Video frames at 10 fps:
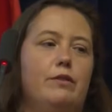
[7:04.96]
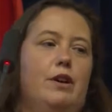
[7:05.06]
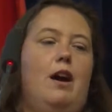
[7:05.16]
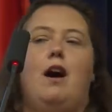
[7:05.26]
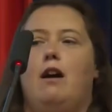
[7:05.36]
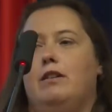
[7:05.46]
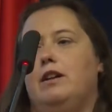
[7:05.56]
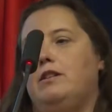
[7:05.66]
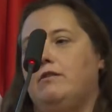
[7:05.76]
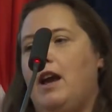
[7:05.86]
of a car
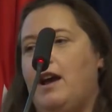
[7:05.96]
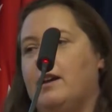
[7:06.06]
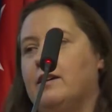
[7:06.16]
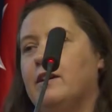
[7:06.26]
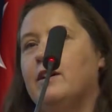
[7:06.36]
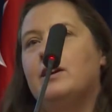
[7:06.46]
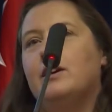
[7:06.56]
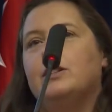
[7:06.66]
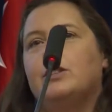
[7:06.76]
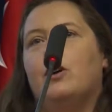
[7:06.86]
in UK.
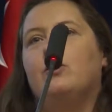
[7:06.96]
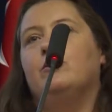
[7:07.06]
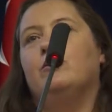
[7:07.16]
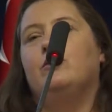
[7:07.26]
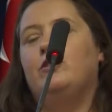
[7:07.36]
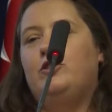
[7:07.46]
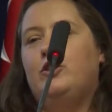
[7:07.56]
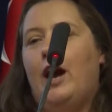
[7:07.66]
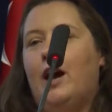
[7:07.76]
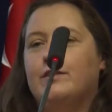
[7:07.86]
So
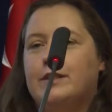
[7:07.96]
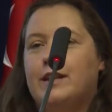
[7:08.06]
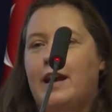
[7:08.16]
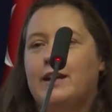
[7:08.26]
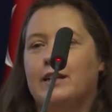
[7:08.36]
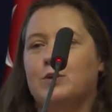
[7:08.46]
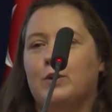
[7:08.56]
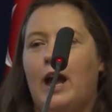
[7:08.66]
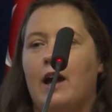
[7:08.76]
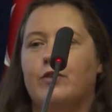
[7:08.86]
you have to take into
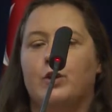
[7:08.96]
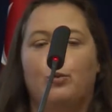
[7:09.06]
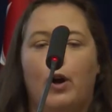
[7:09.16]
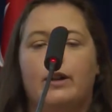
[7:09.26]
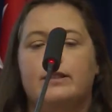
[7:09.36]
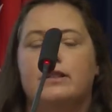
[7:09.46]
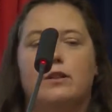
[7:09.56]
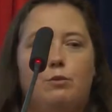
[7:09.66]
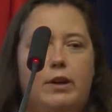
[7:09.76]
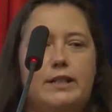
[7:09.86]
account that words
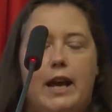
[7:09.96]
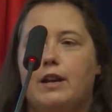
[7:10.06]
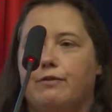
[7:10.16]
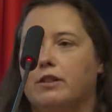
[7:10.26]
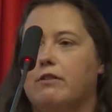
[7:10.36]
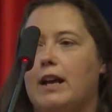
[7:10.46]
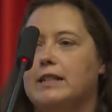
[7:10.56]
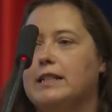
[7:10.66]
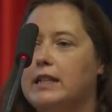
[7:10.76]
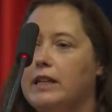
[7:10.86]
that we take for
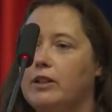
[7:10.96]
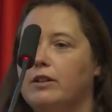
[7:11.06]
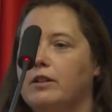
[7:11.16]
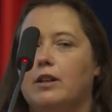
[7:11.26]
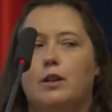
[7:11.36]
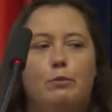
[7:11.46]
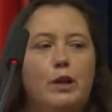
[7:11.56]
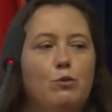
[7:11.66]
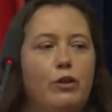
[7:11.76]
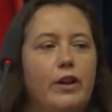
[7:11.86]
granted here
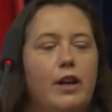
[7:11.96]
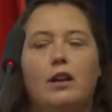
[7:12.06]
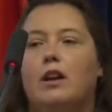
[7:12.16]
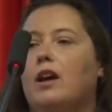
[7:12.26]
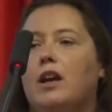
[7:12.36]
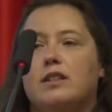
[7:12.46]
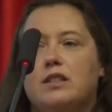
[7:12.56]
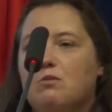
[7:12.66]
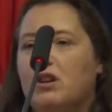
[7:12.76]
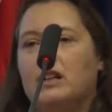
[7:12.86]
mean one thing,
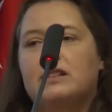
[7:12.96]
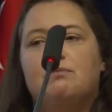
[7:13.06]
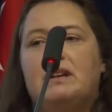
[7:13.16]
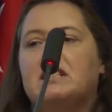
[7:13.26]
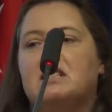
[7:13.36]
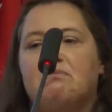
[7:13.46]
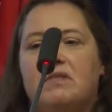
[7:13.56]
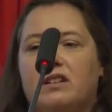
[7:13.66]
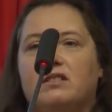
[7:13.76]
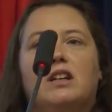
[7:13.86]
somewhere else means
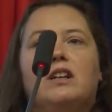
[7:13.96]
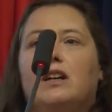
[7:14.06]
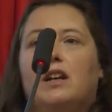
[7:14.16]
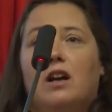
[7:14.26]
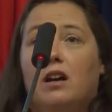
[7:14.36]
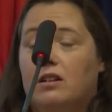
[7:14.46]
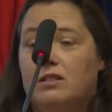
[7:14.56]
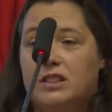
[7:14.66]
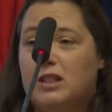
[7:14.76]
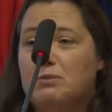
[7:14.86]
something,
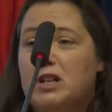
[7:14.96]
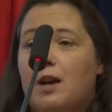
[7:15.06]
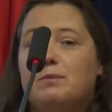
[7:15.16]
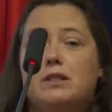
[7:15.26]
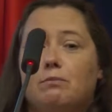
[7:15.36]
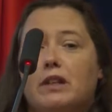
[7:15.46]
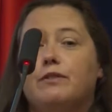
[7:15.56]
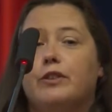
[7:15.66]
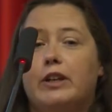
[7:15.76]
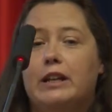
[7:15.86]
sometimes something
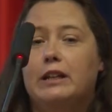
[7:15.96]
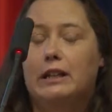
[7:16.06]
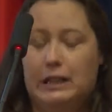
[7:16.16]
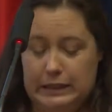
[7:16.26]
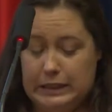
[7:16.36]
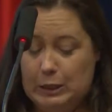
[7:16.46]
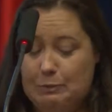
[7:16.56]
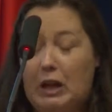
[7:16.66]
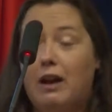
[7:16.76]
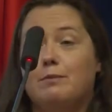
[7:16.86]
funny, and
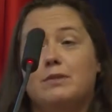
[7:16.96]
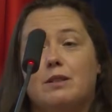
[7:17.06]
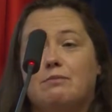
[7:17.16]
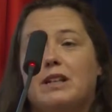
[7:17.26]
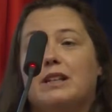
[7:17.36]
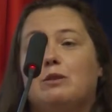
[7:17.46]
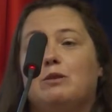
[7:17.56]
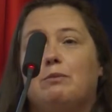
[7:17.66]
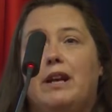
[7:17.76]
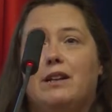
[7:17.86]
sometimes something that
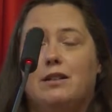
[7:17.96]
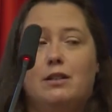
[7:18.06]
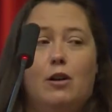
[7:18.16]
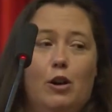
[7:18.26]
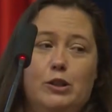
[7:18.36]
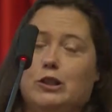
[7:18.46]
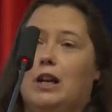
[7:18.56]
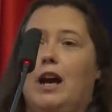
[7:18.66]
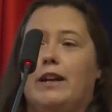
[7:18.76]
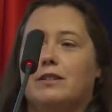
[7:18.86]
will make all your
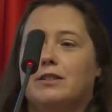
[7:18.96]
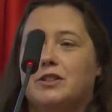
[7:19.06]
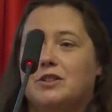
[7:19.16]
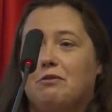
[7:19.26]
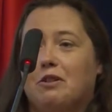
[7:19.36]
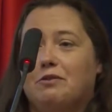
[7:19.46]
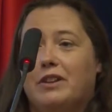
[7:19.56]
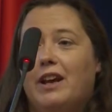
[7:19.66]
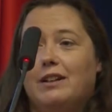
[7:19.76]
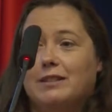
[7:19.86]
clients just run for
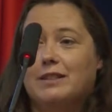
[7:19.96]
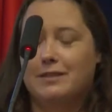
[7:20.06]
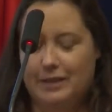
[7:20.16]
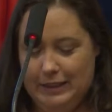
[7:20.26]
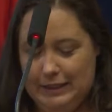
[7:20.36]
the hills.